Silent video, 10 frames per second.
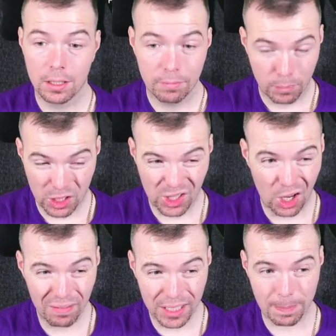which is
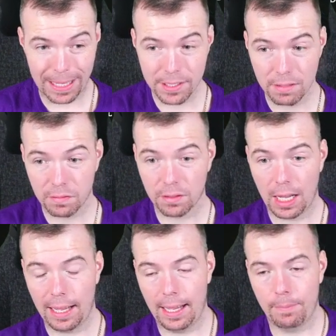kind of expensive,
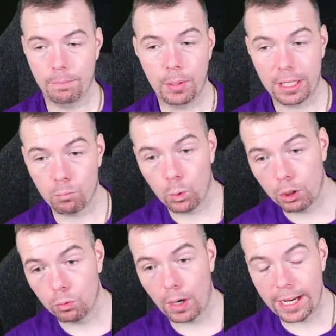but
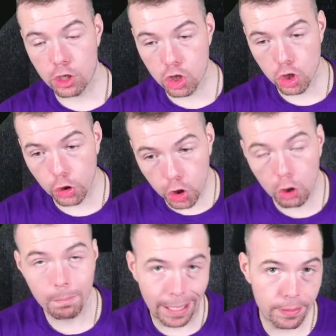it should
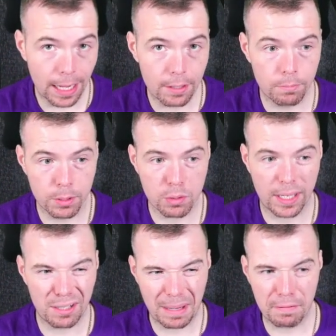come back down
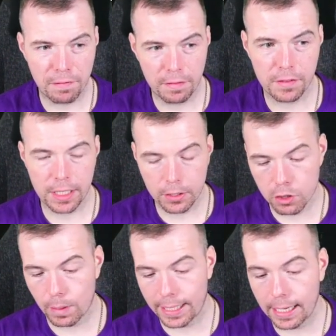between about 15 and
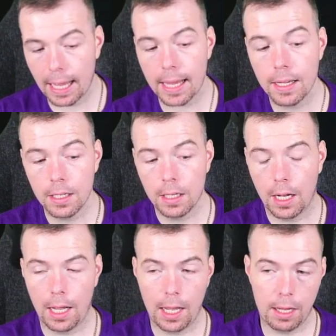20k.
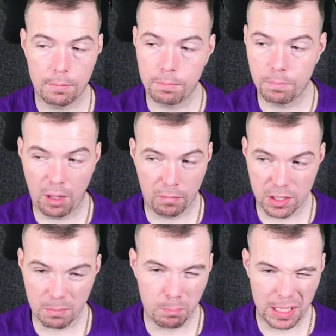
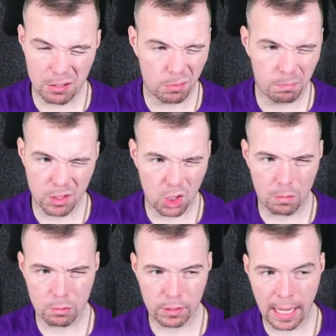Obviously, bids and
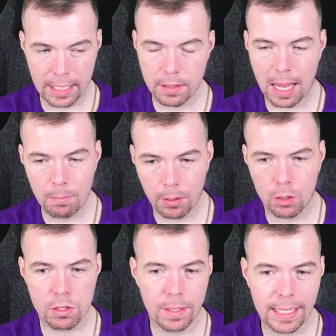snipes will get you down
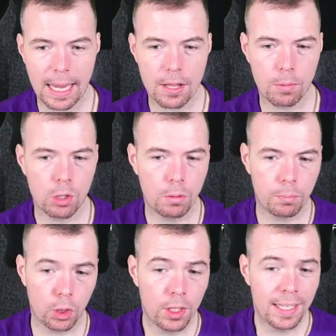below 20k at the moment,
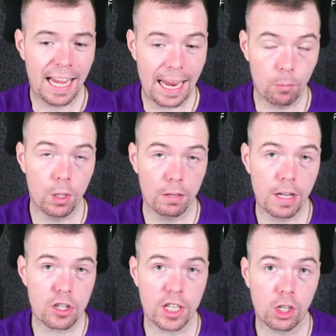but it will
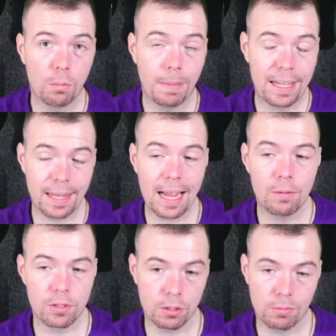eventually come back
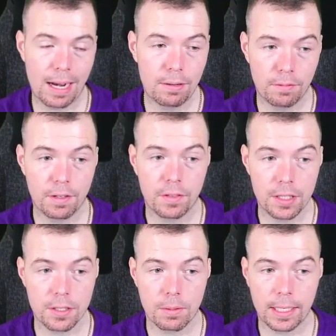down to around 15
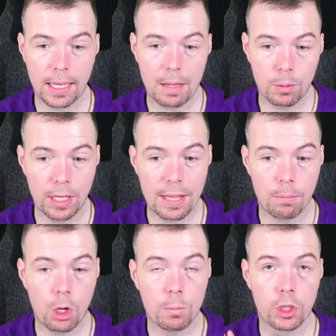to 20k. But at the
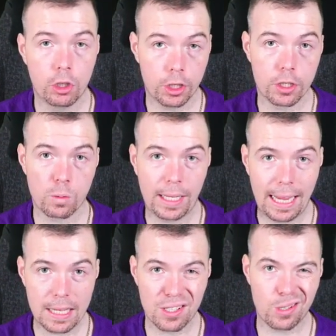moment, you're looking at
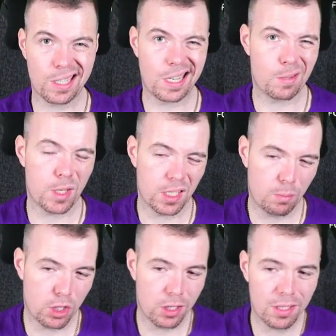20k to do this SBC,
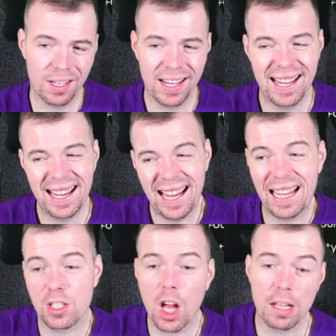which is,
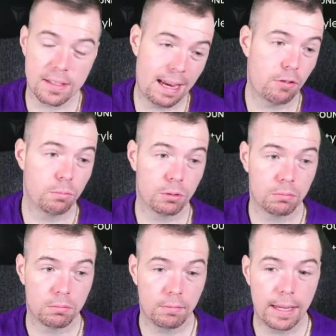it's not terrible.
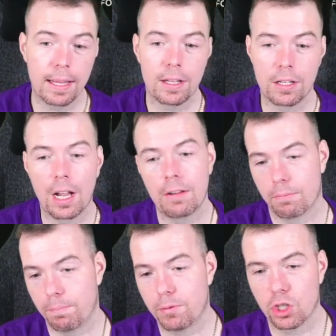
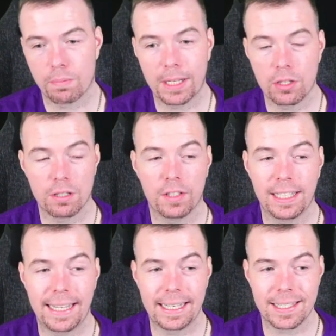Just because of a
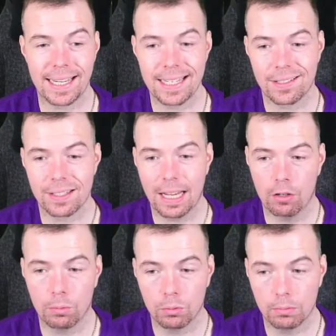Lynx, it isn't
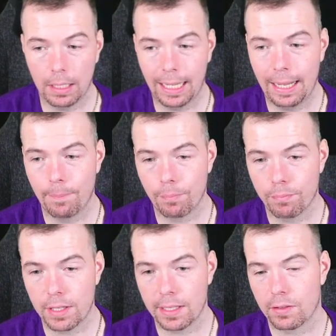terrible.
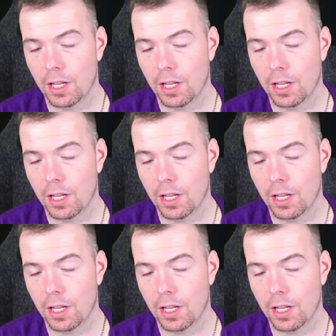The